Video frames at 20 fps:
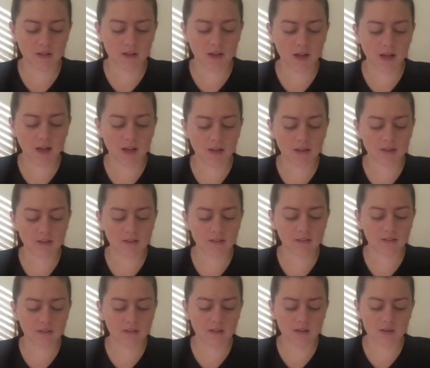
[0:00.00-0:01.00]
I,
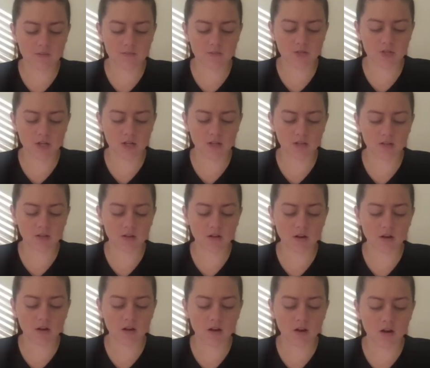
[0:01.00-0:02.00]

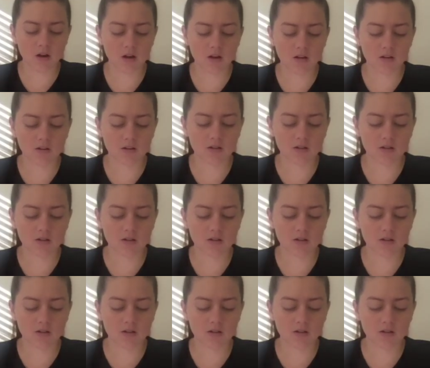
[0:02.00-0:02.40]
MJRR,